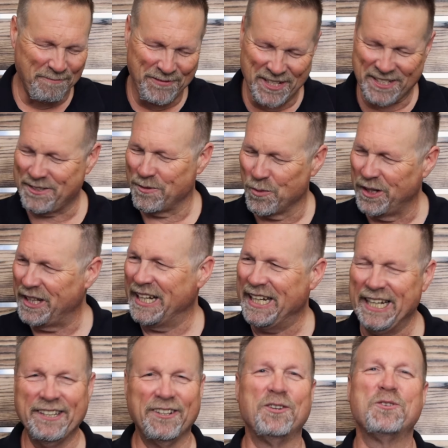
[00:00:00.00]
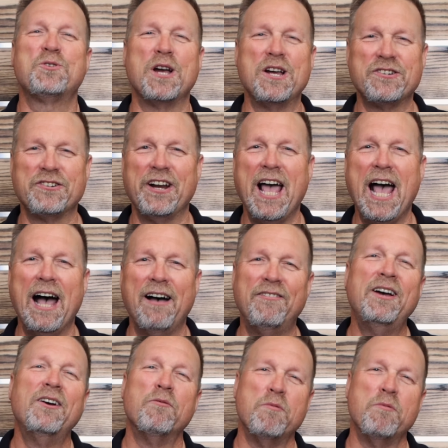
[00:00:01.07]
Just a really neat little treasure to have.